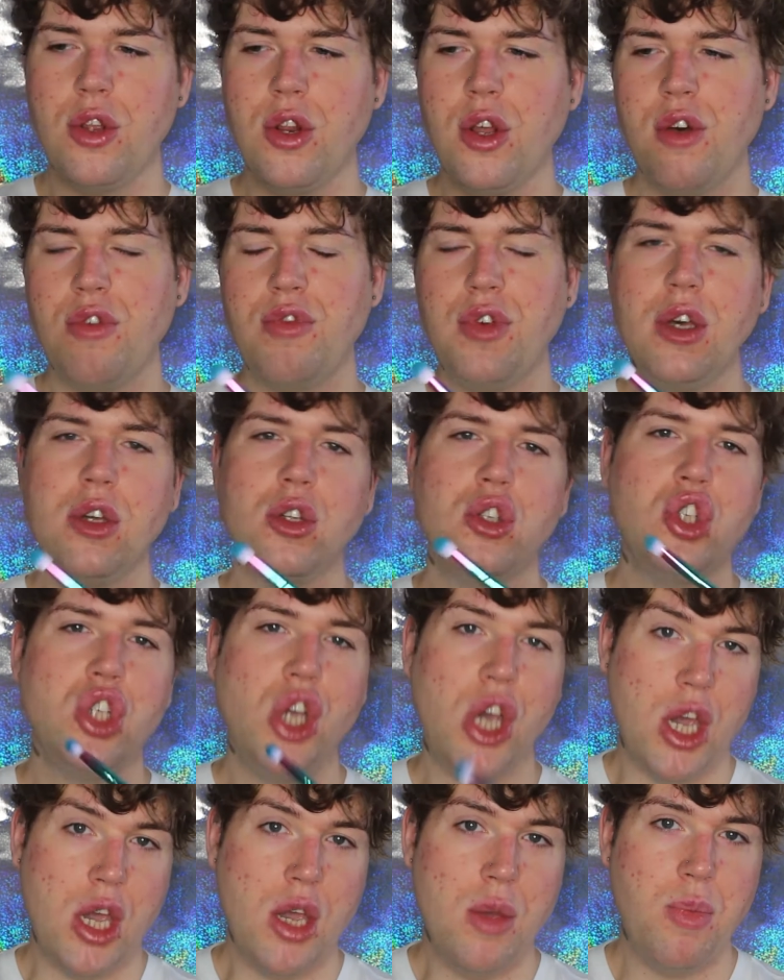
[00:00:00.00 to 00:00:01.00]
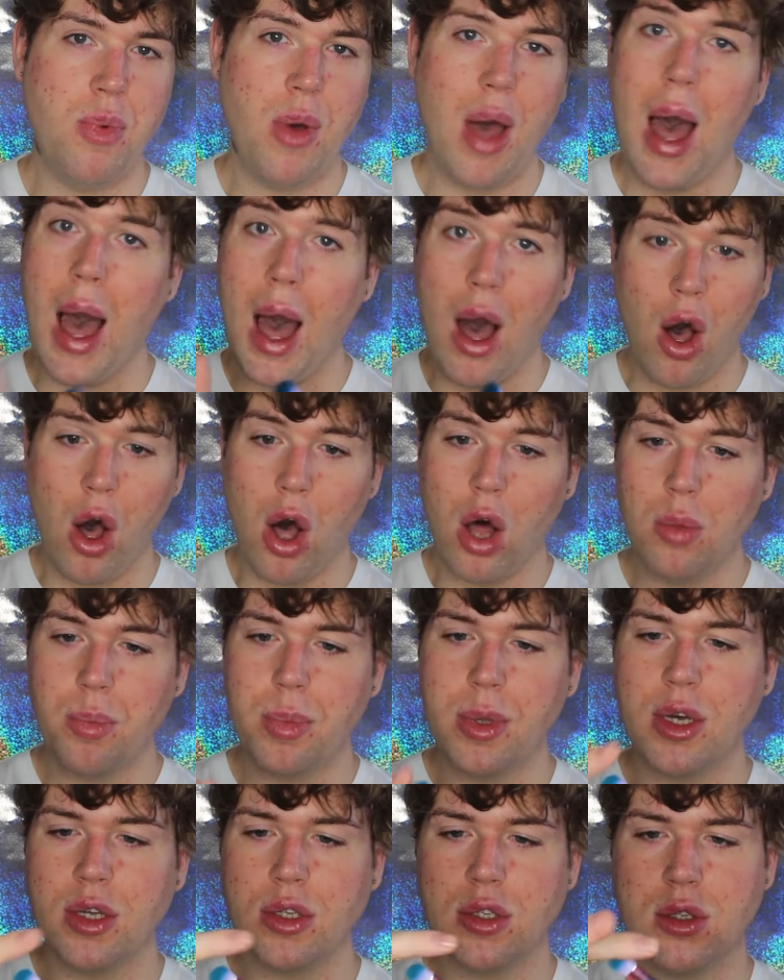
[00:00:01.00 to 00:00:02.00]
they don't feel cheap at all,
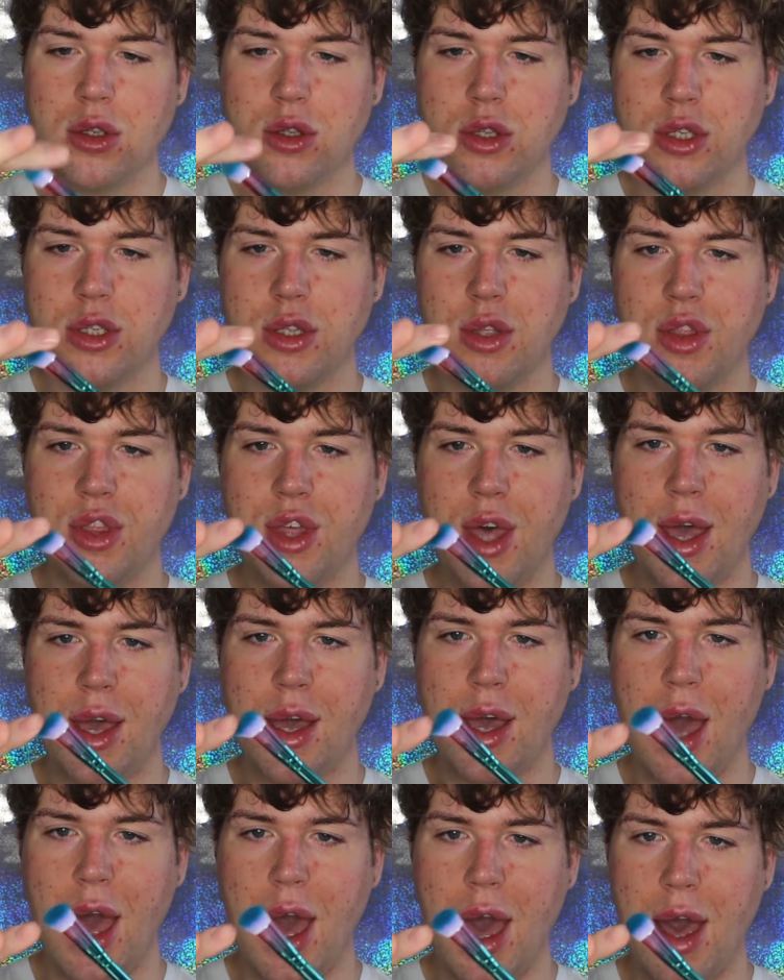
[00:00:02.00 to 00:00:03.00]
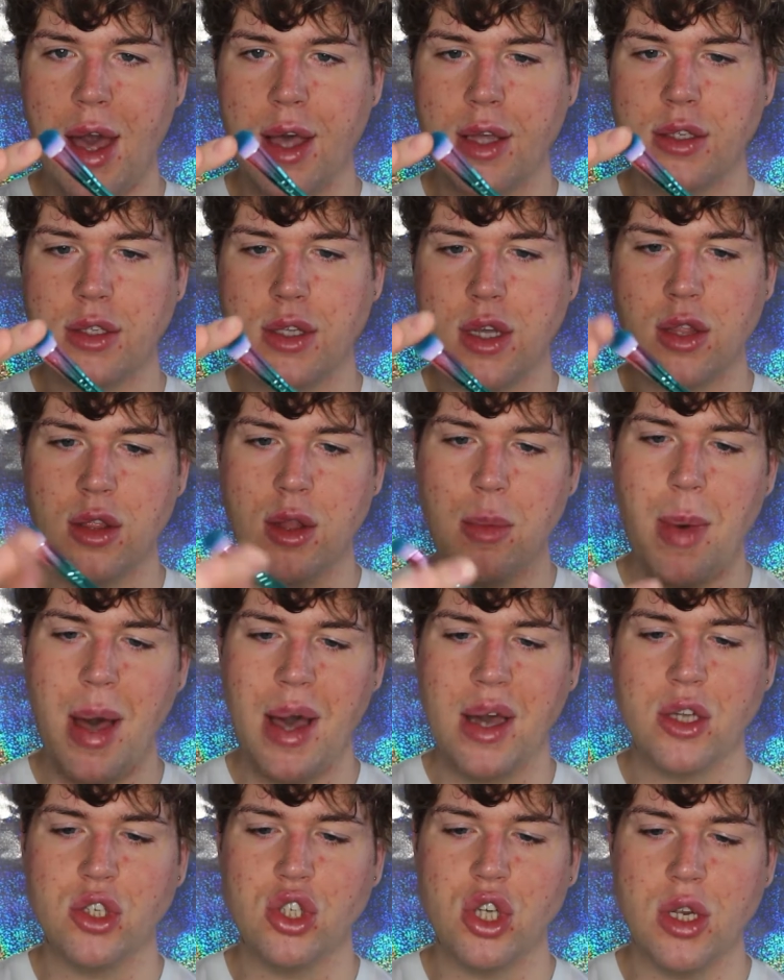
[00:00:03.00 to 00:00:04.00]
because the synthetic hairs and the
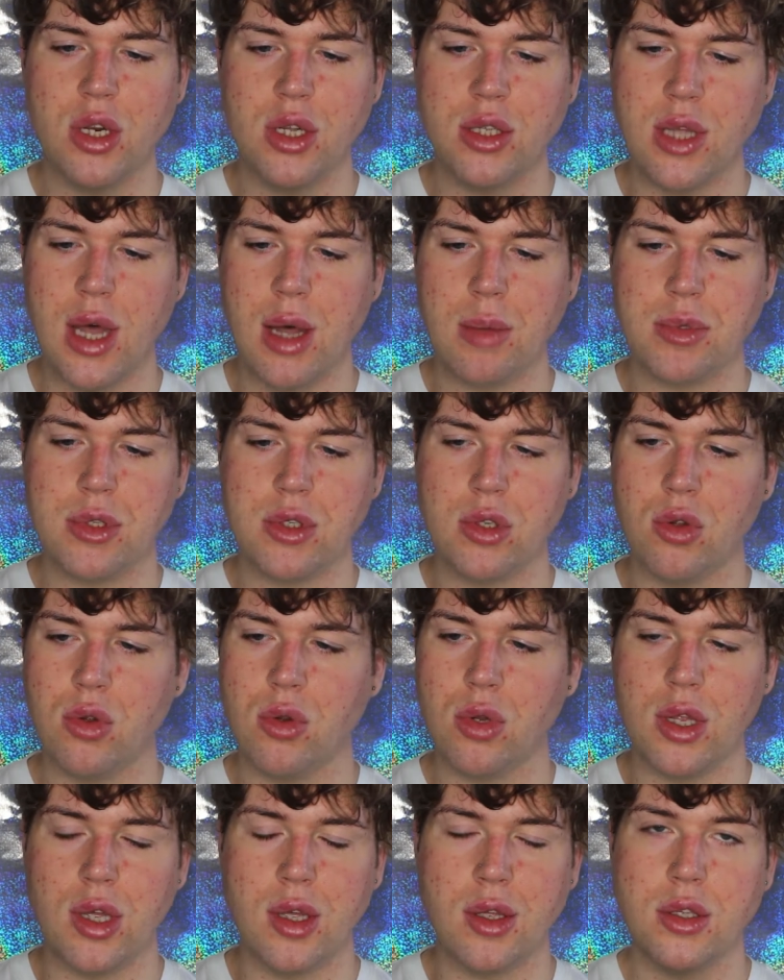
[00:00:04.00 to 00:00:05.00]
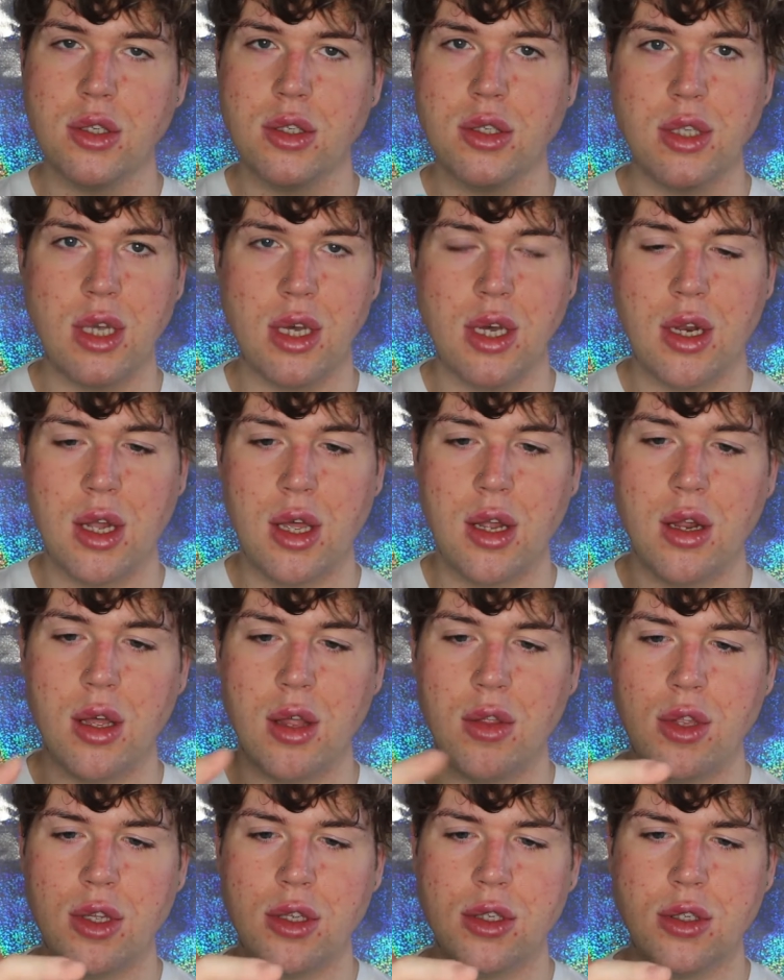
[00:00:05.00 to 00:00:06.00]
packaging is absolutely sickening,
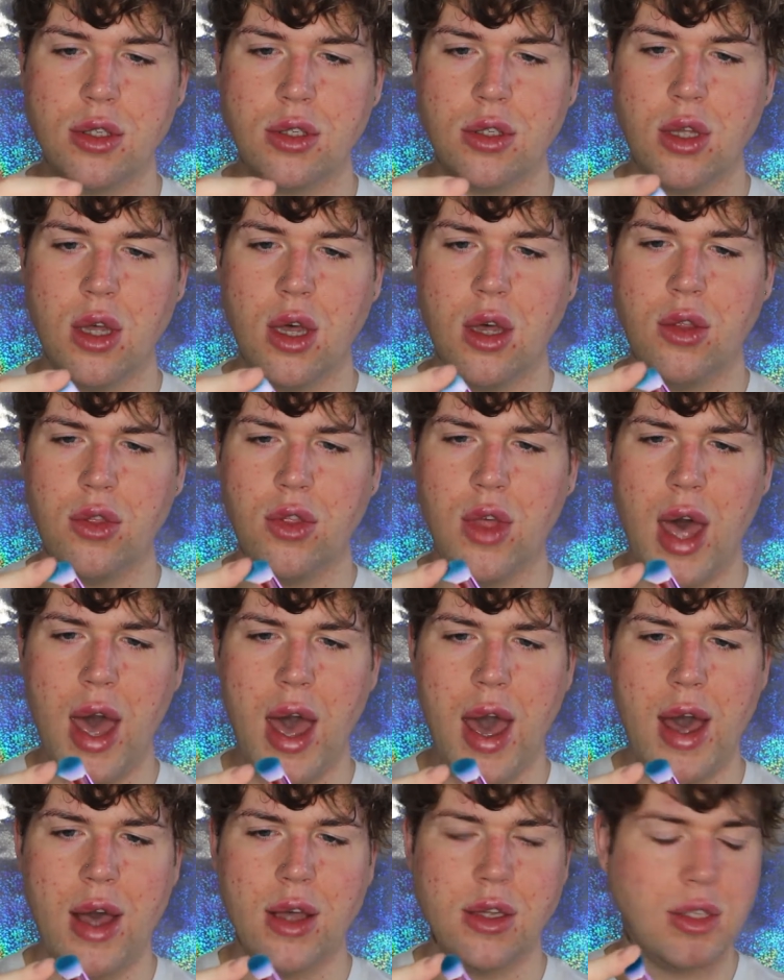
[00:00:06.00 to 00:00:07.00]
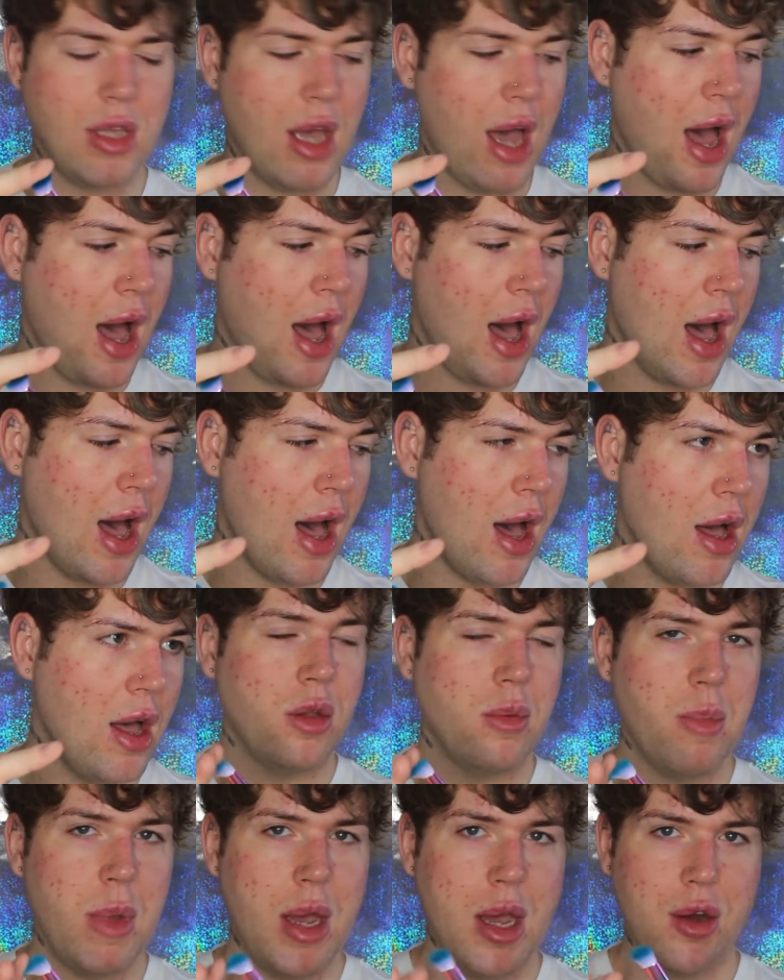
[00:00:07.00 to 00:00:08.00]
and the hairs are
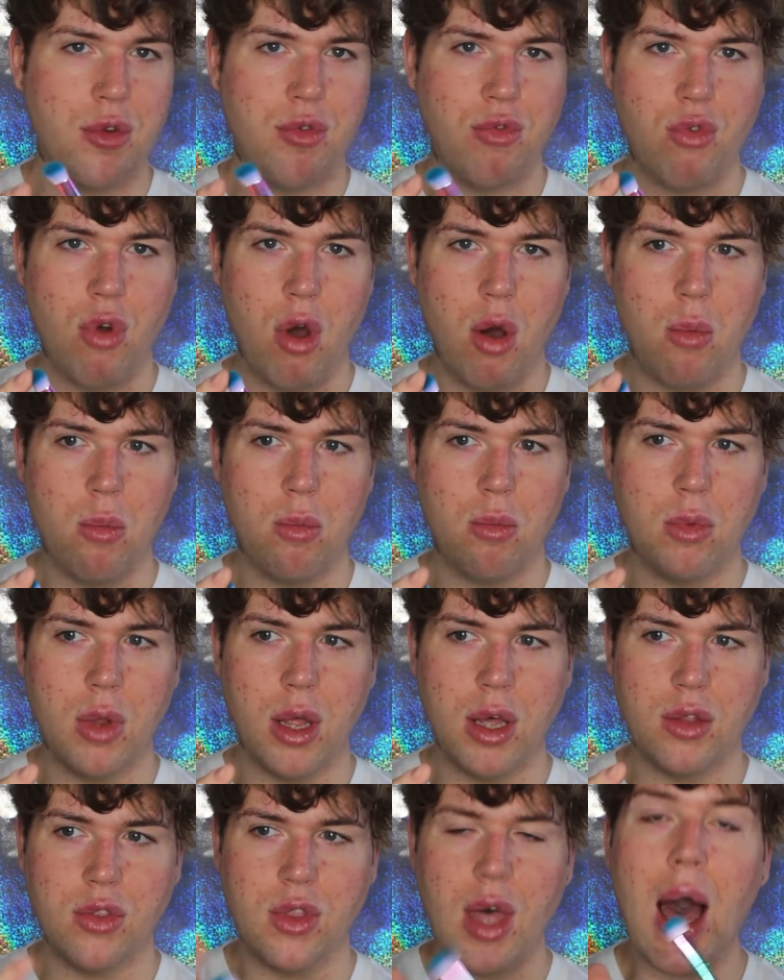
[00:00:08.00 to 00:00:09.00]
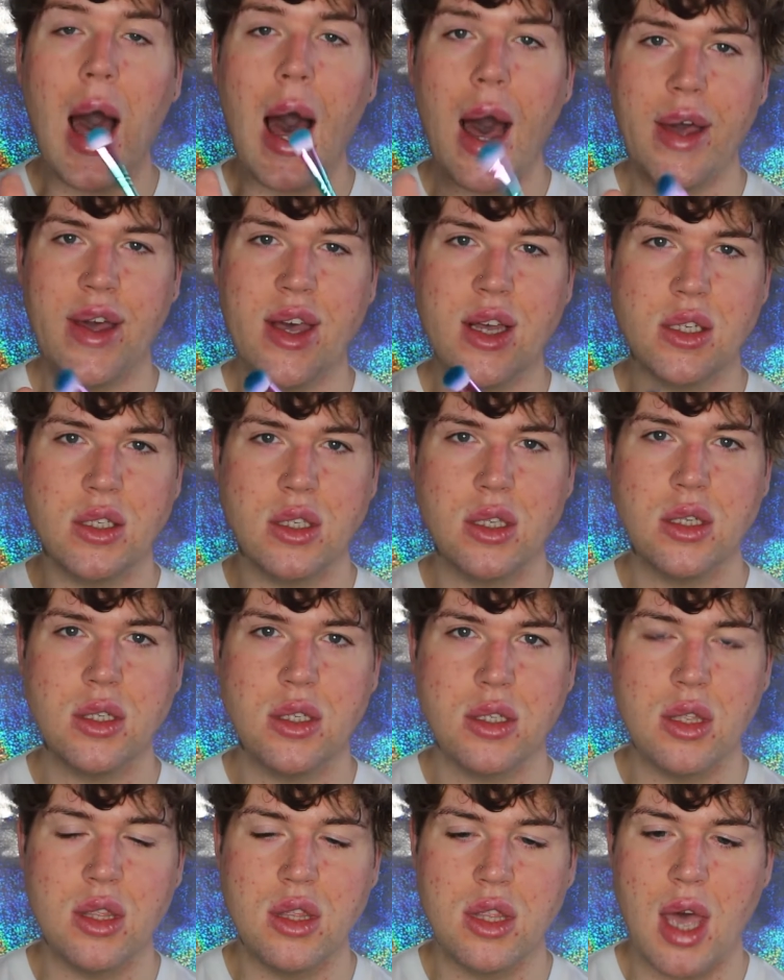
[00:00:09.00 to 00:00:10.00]
made from like the highest
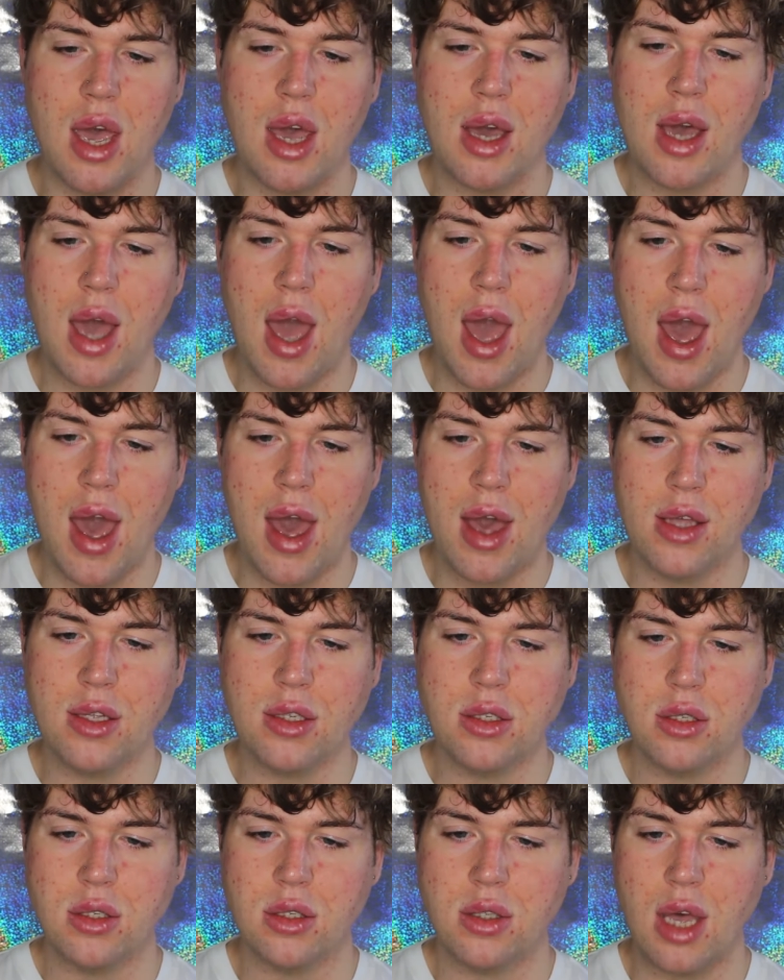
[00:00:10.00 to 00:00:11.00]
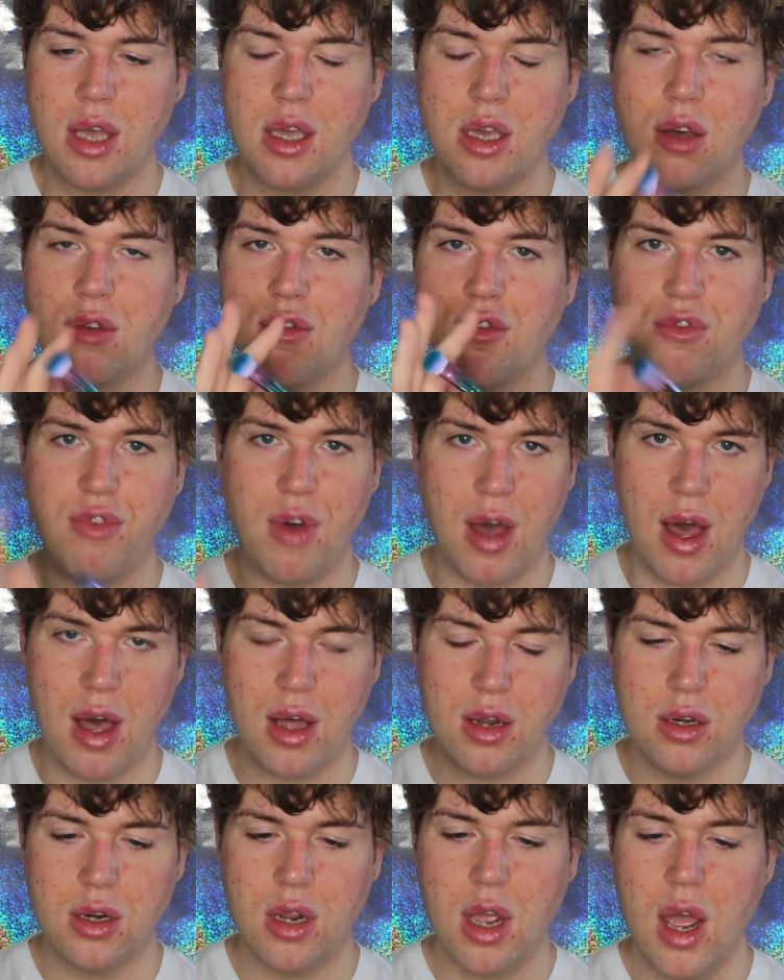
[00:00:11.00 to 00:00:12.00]
synthetic hairs that you can
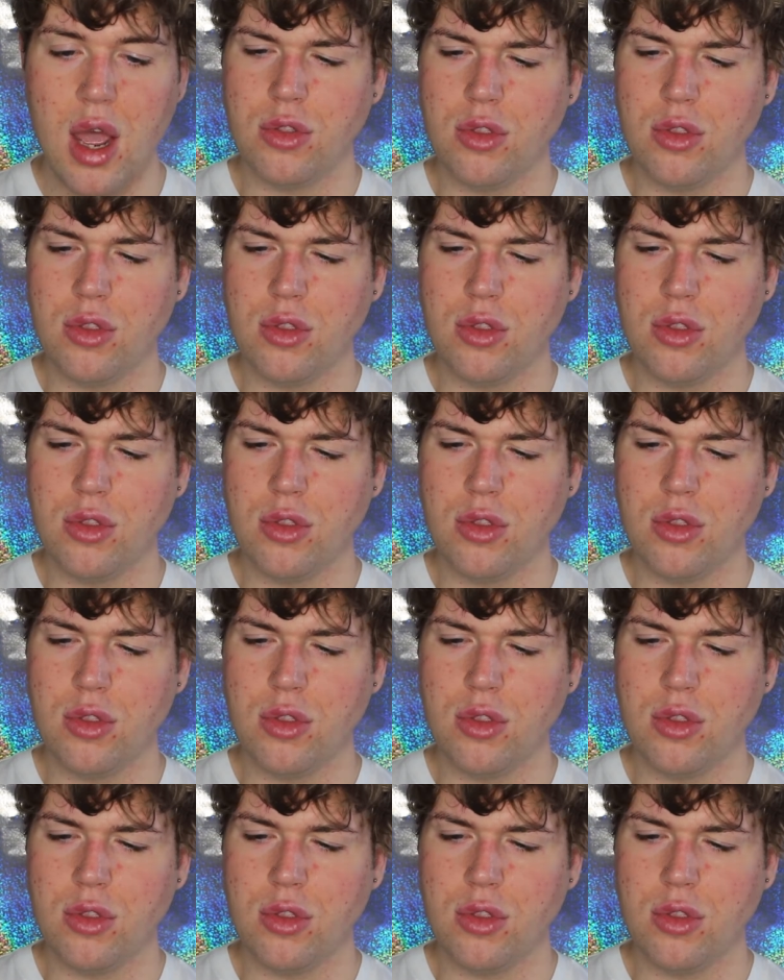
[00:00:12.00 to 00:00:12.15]
find.